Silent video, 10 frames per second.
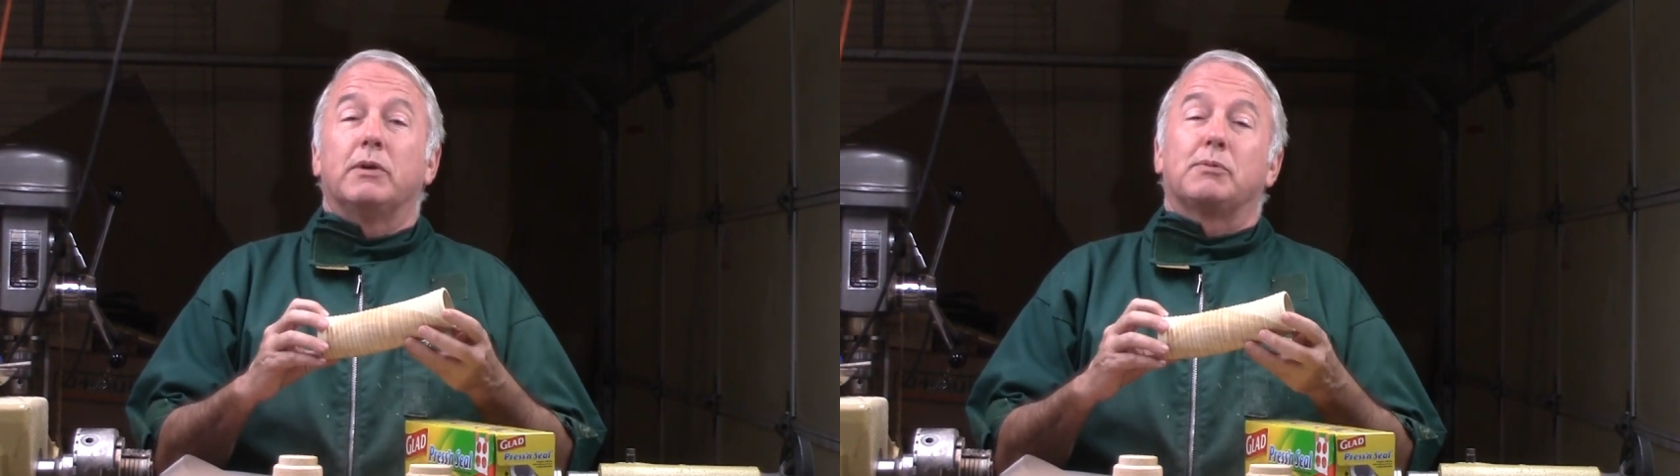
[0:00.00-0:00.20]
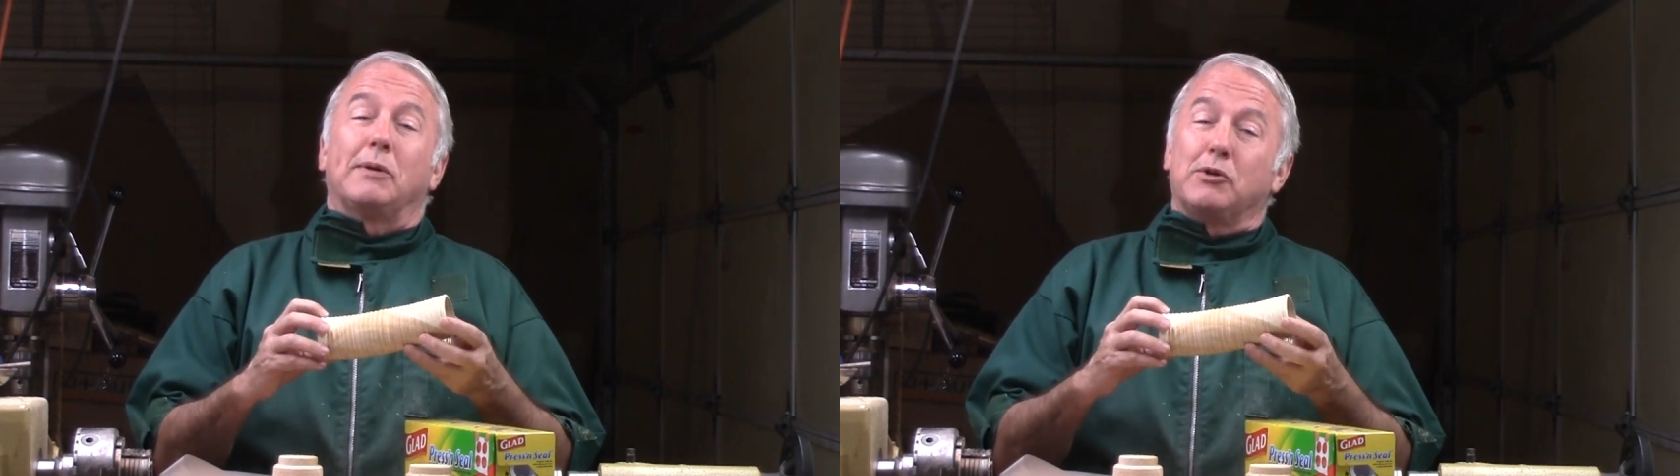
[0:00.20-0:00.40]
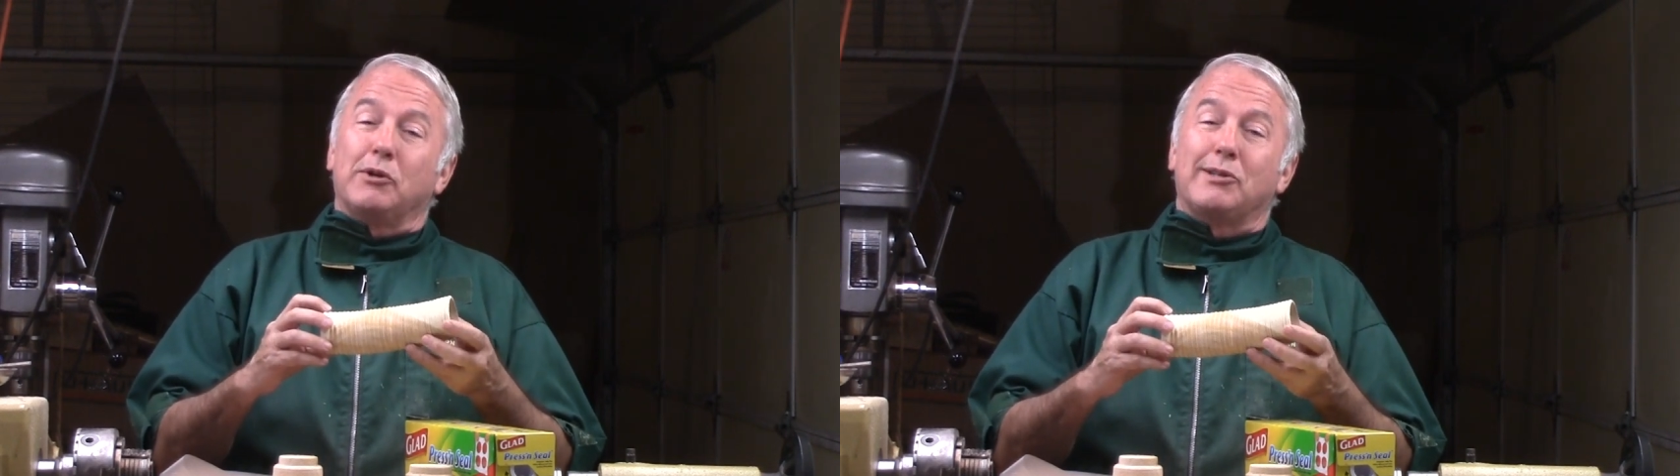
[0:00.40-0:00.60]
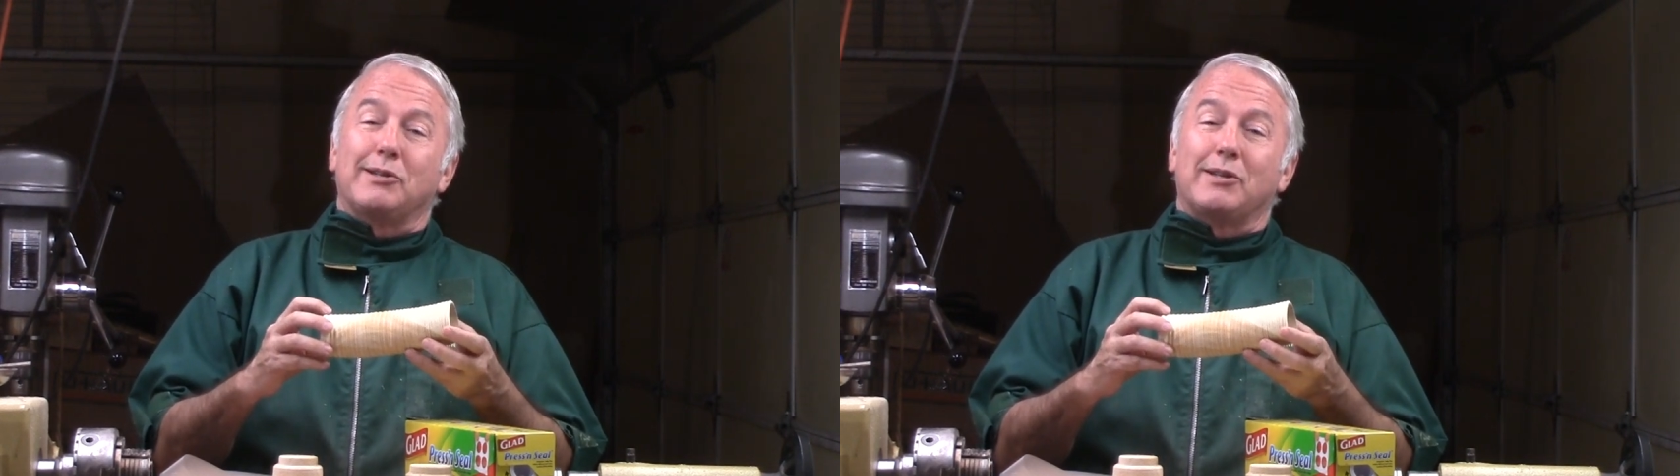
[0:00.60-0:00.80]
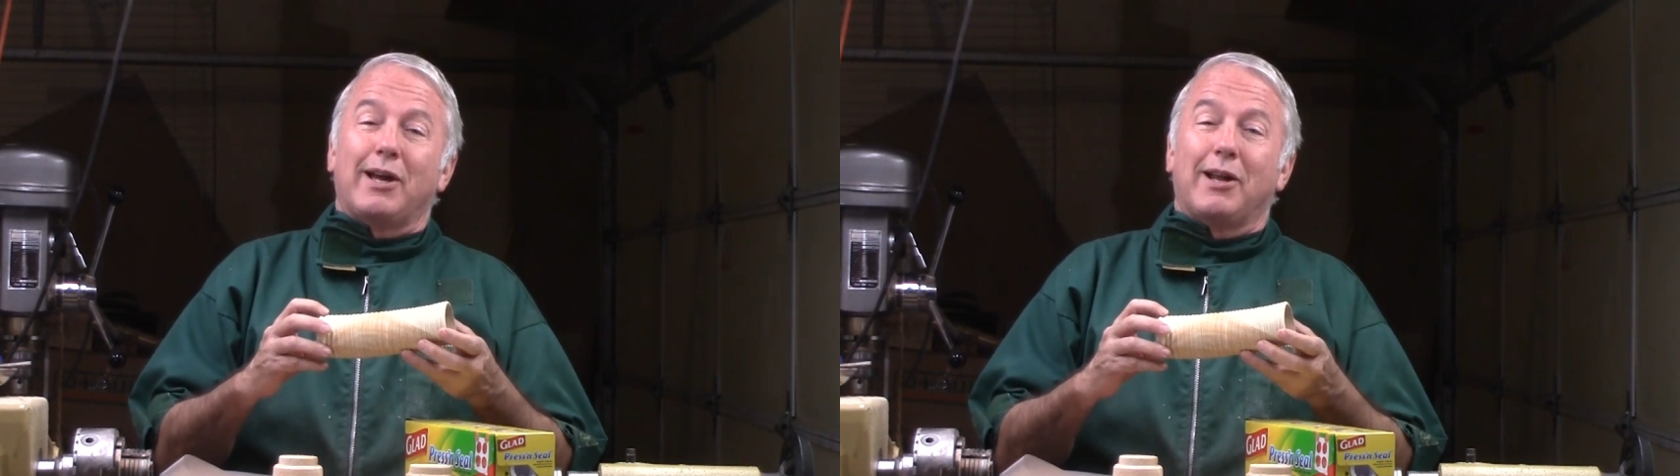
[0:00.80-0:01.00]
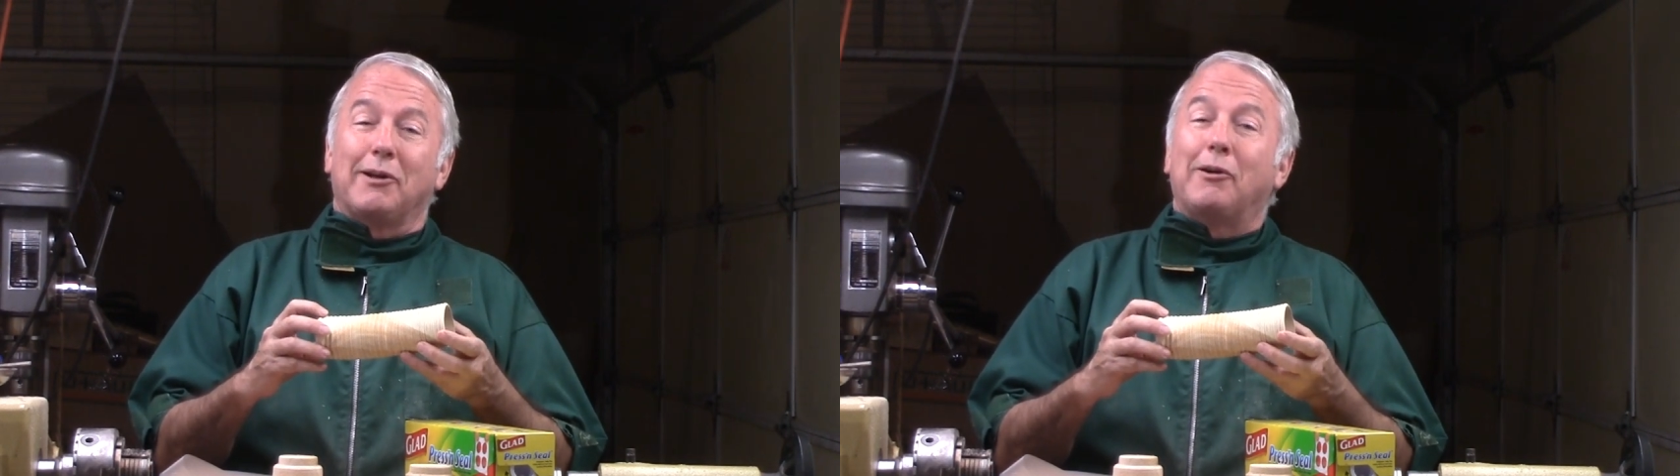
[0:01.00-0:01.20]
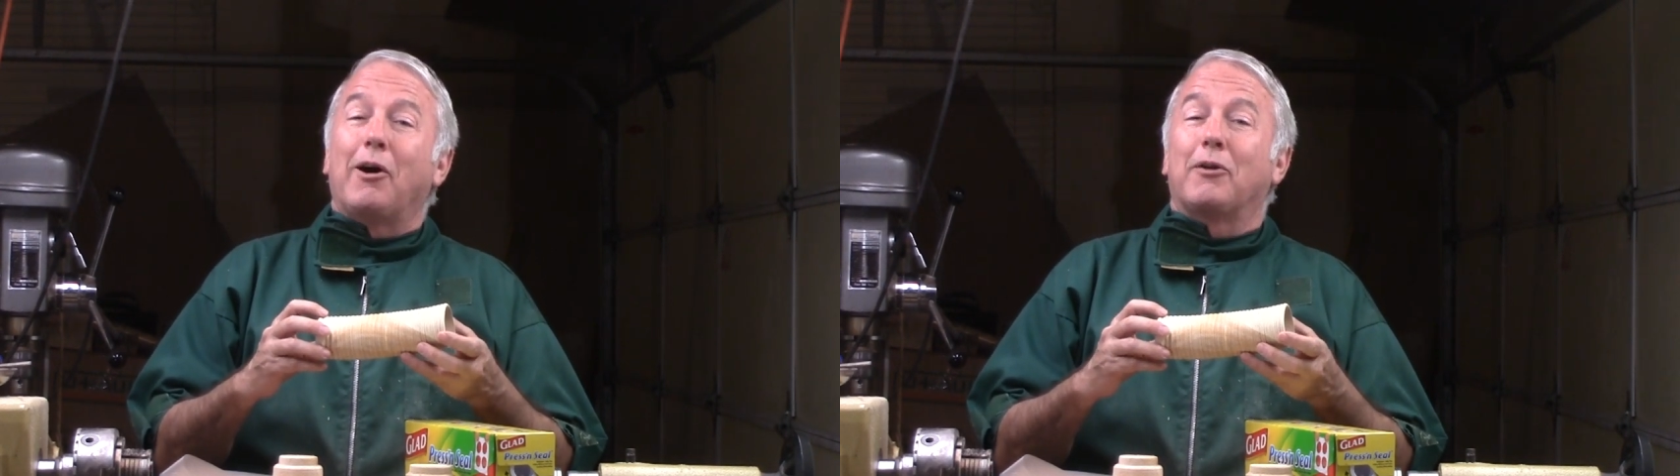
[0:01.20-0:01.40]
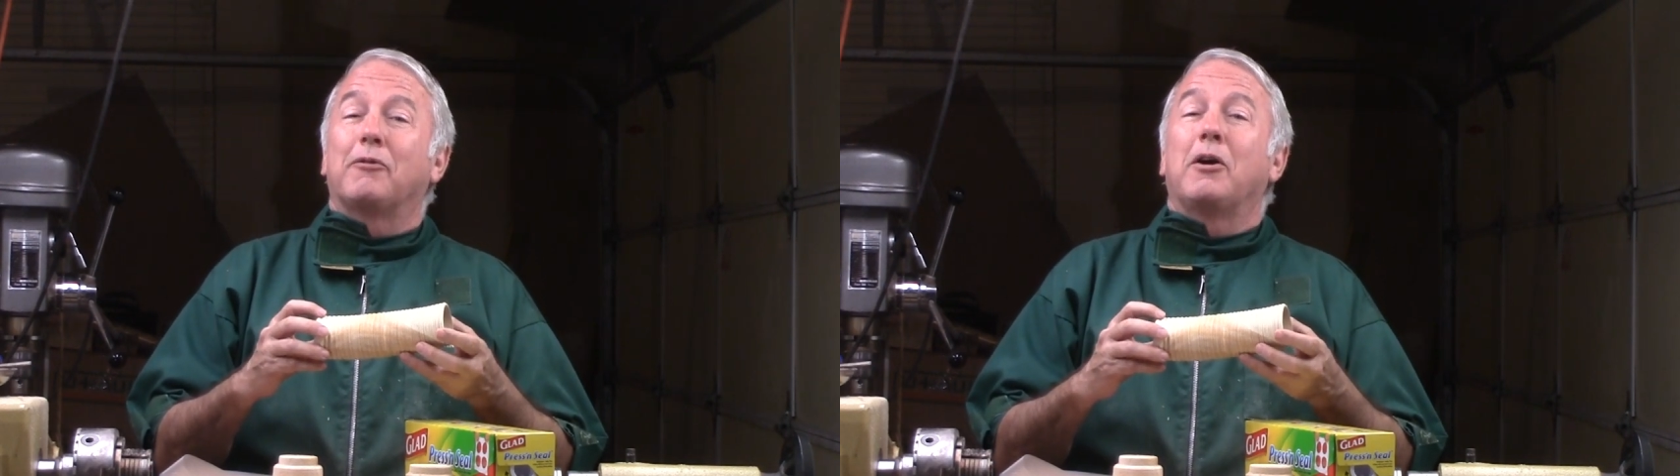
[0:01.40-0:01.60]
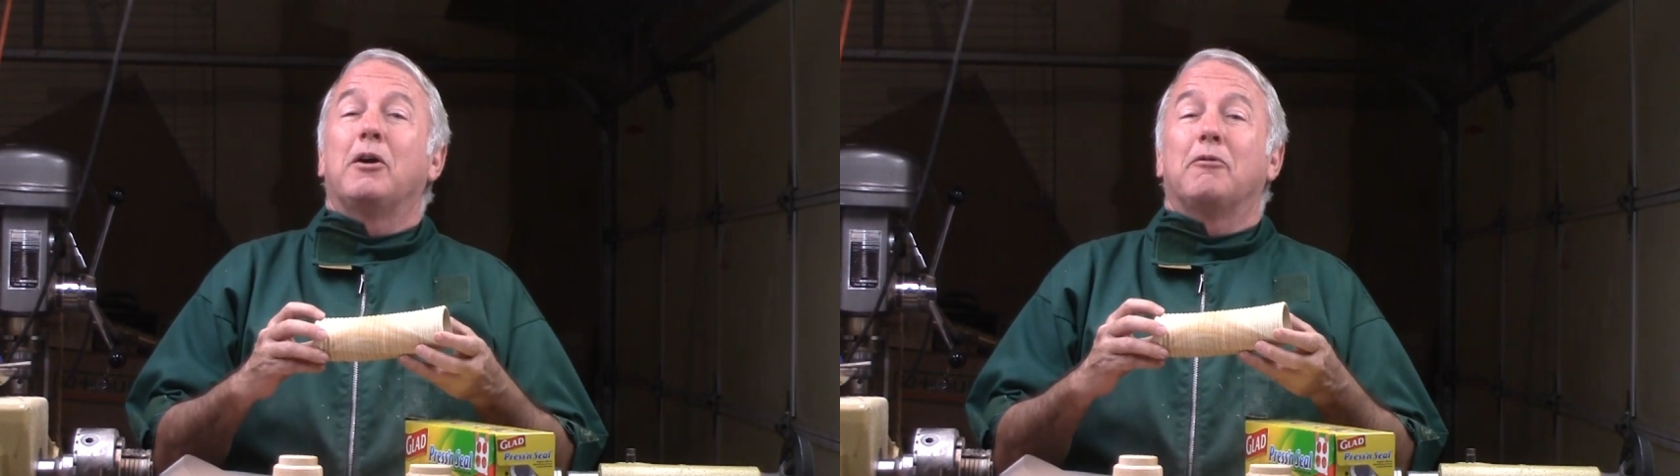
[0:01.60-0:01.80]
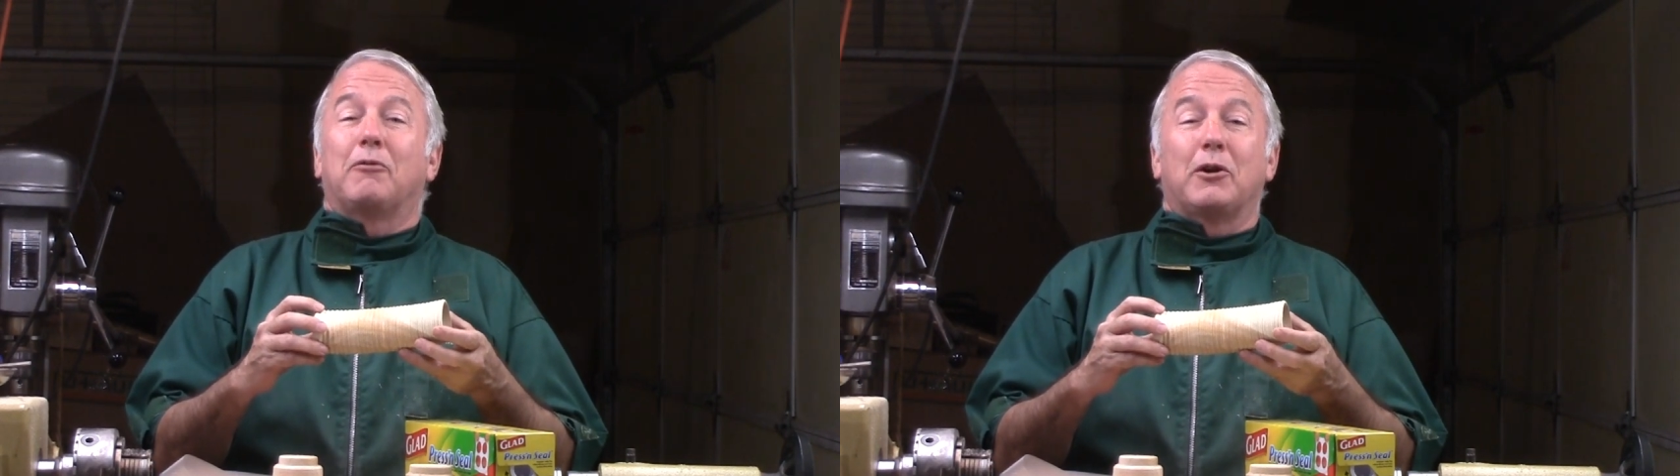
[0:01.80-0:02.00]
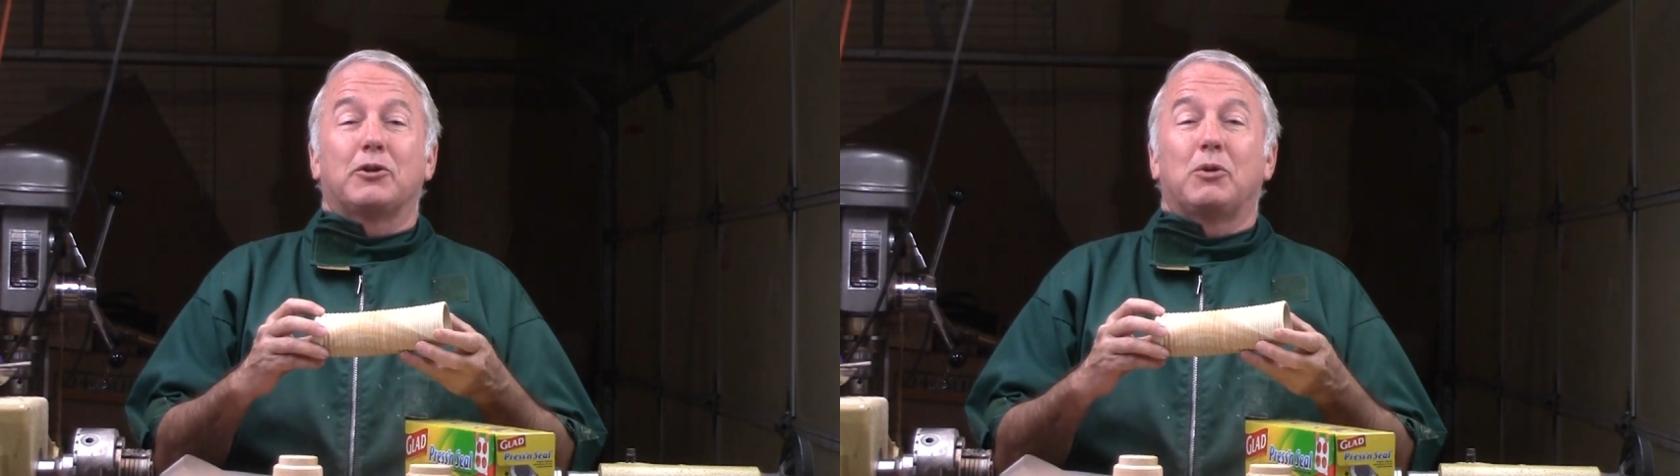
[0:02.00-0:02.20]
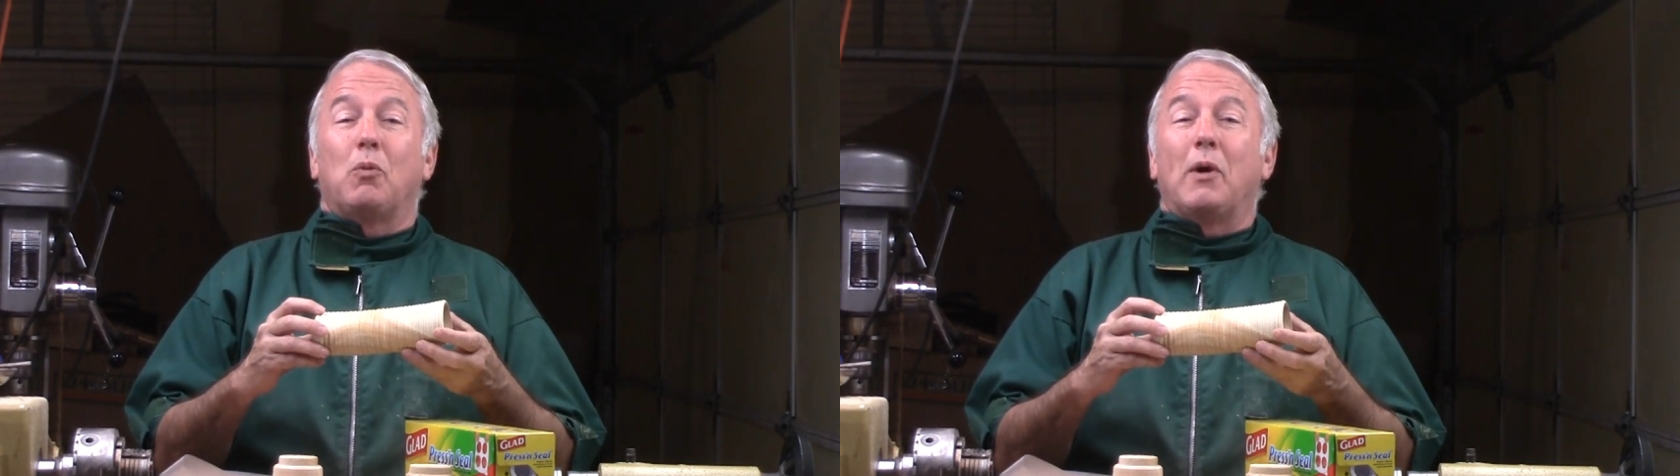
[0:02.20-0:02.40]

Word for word: especially since I had a lot of fresh,